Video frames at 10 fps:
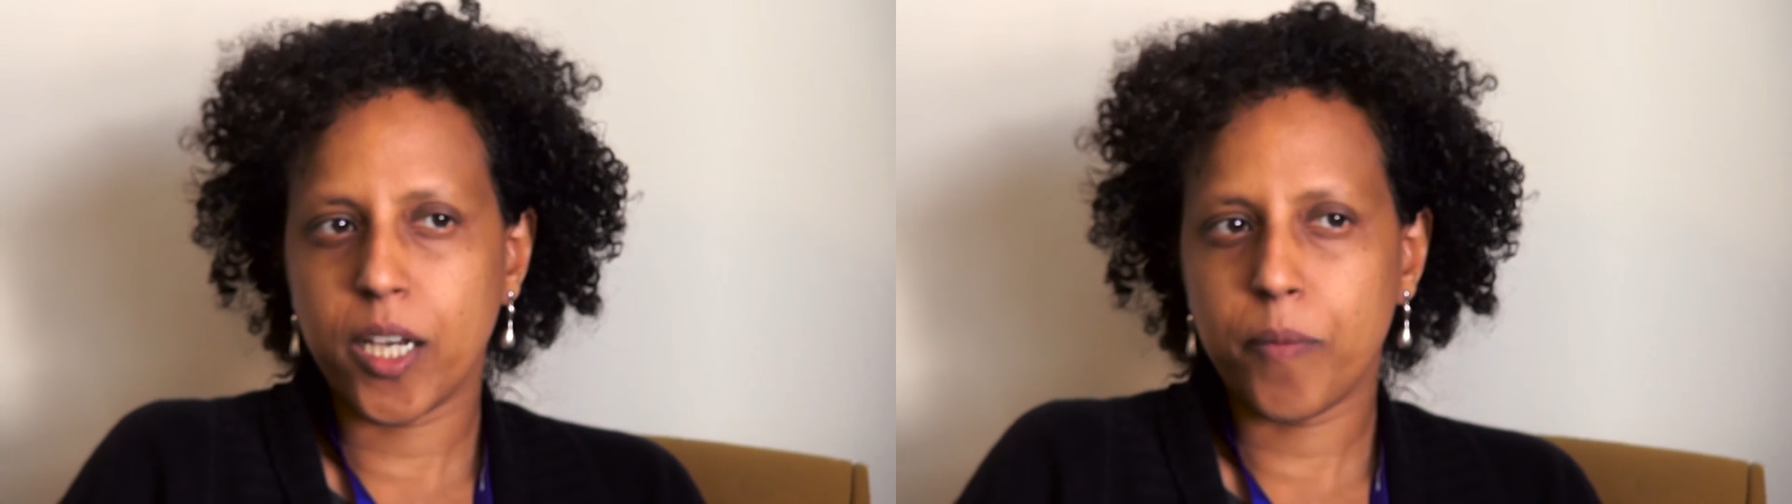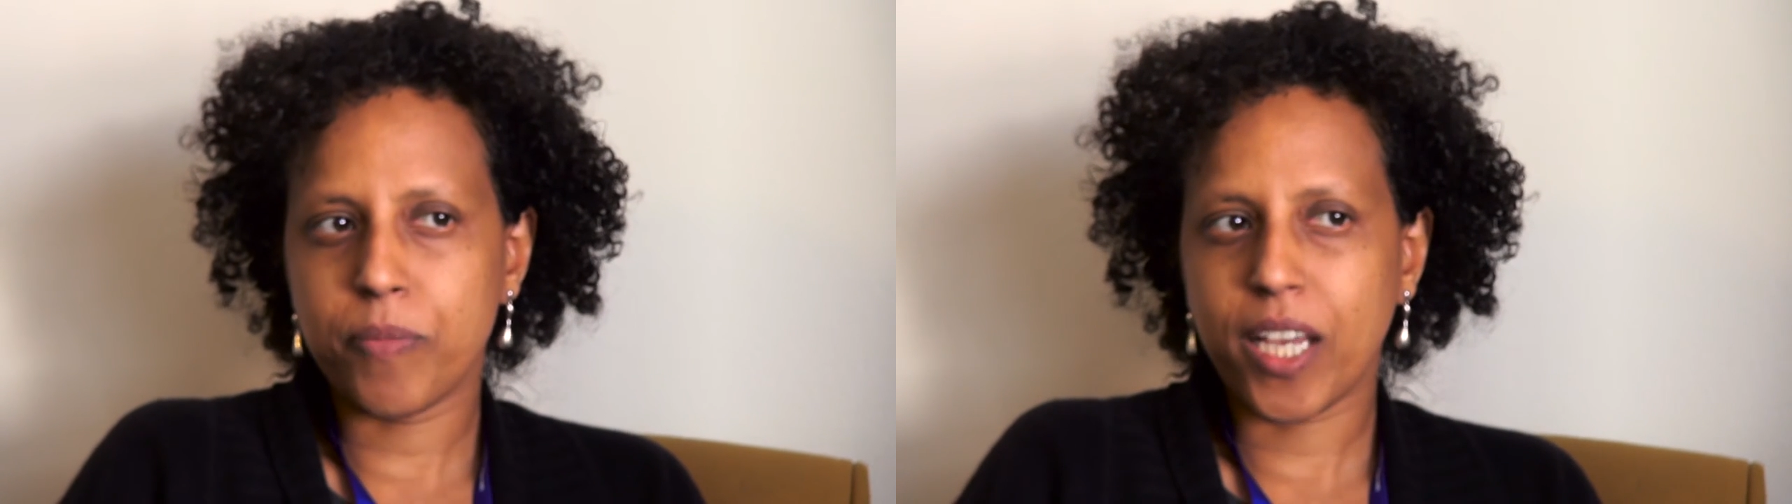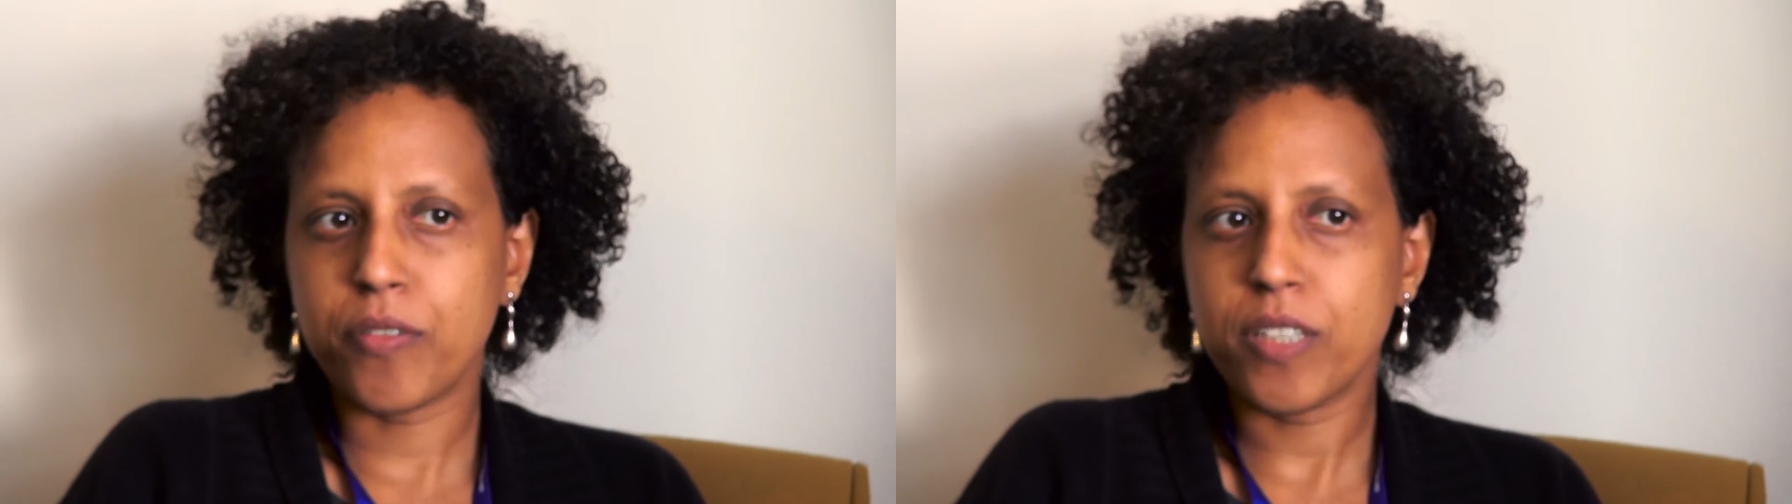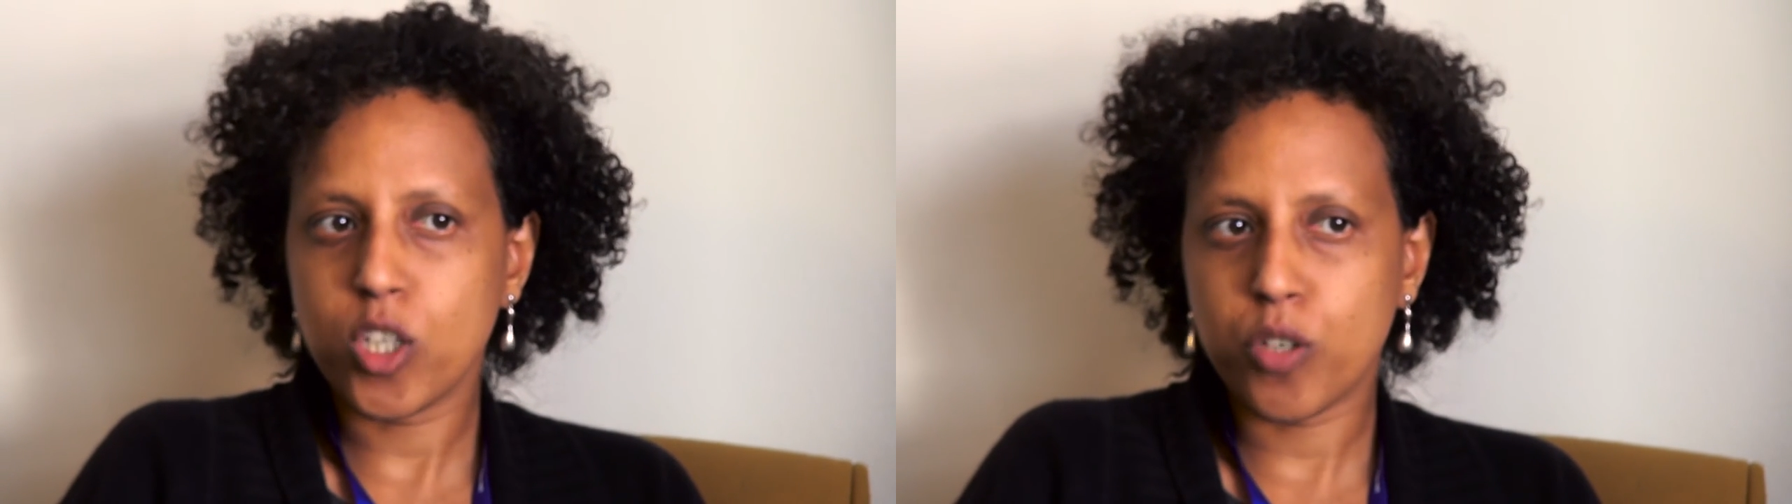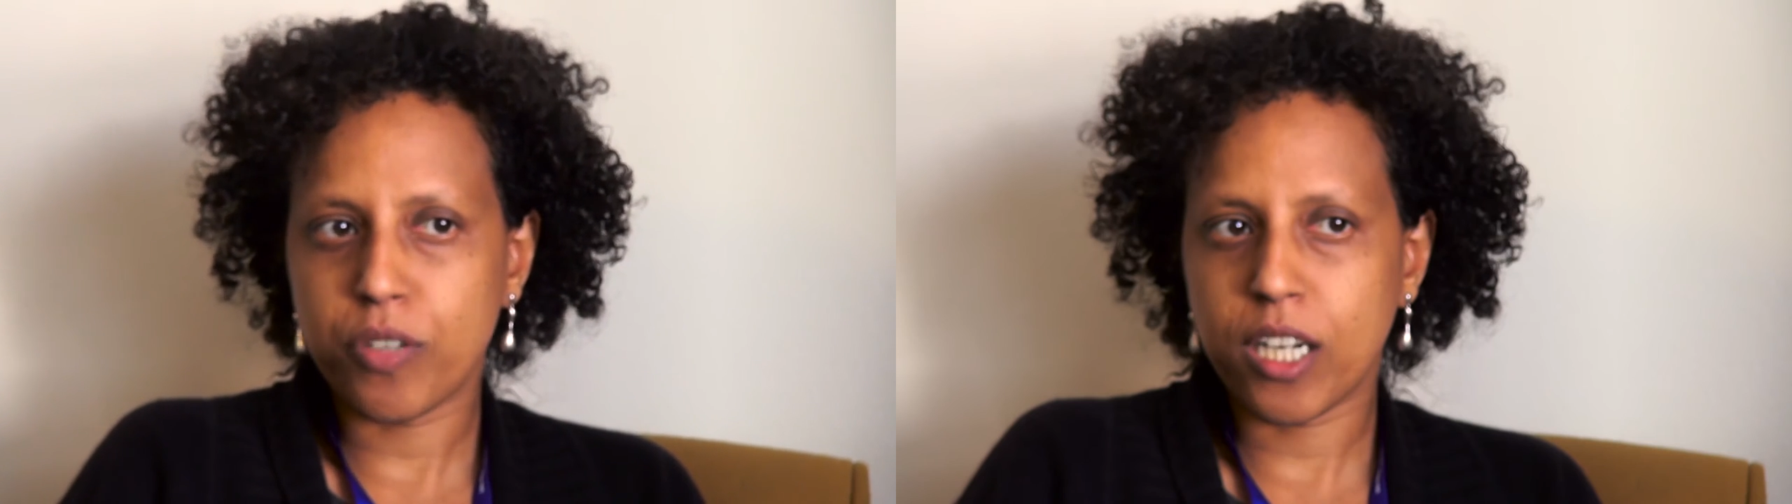Um, I
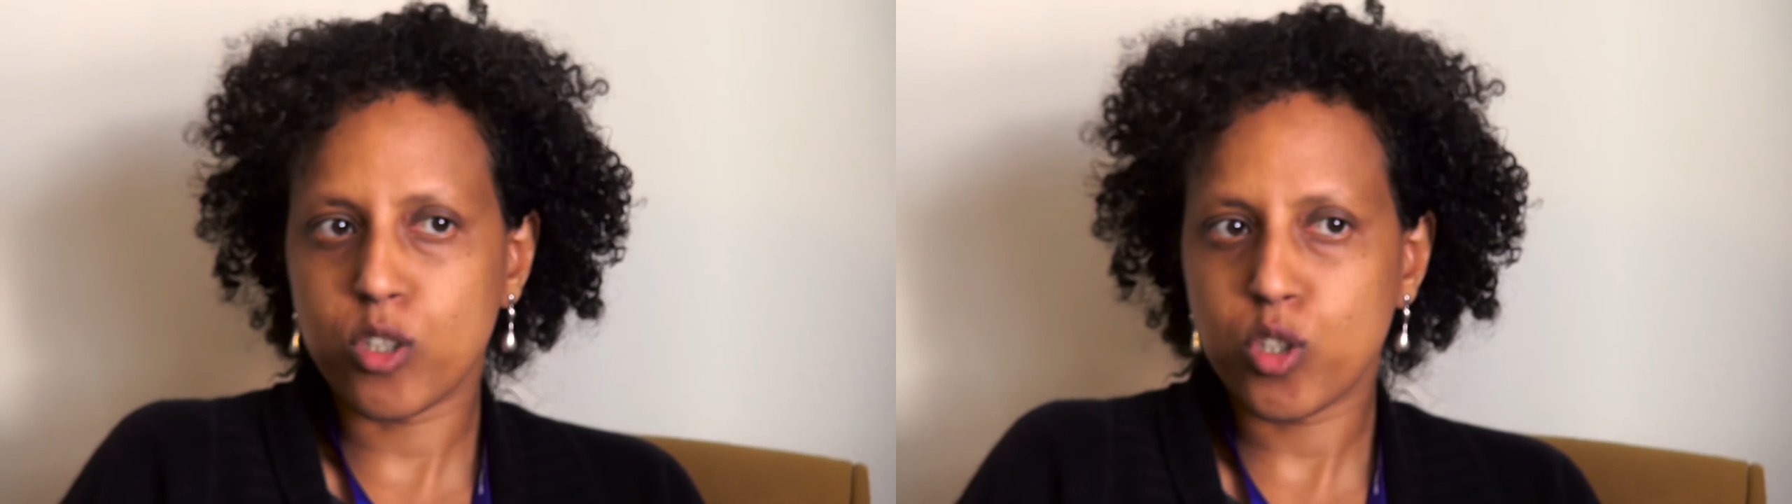think of a